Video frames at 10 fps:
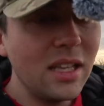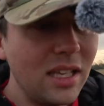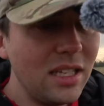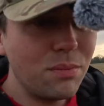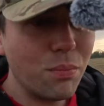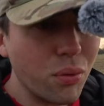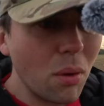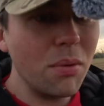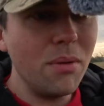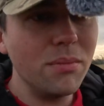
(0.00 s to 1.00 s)
These
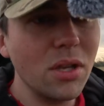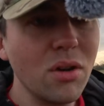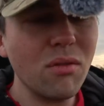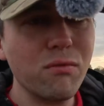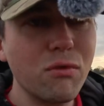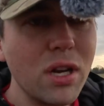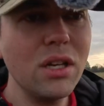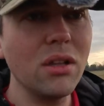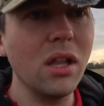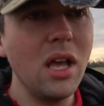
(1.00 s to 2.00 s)
problems are not
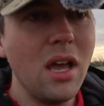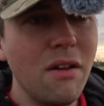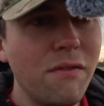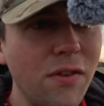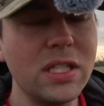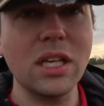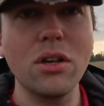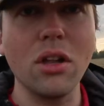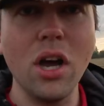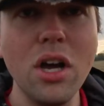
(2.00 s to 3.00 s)
real
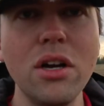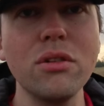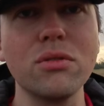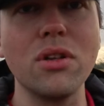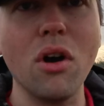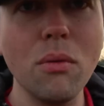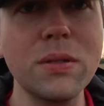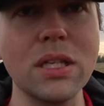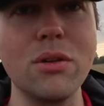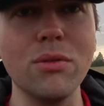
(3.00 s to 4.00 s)
physical hurdles and
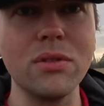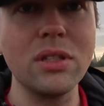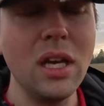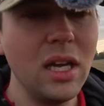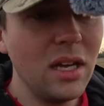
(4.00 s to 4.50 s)
obstacles.